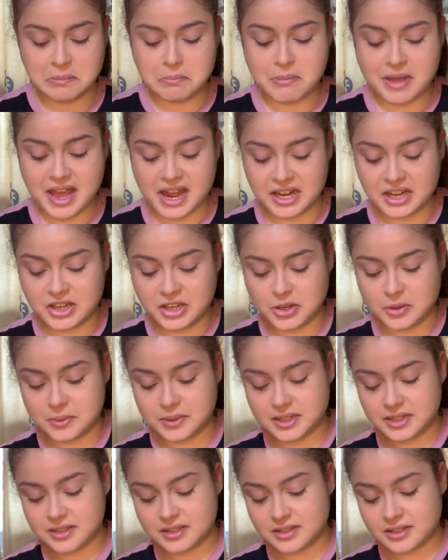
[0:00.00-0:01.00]
matte
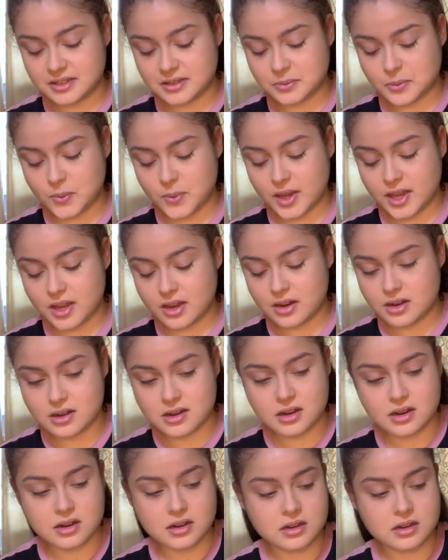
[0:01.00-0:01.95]
human, it's just weird.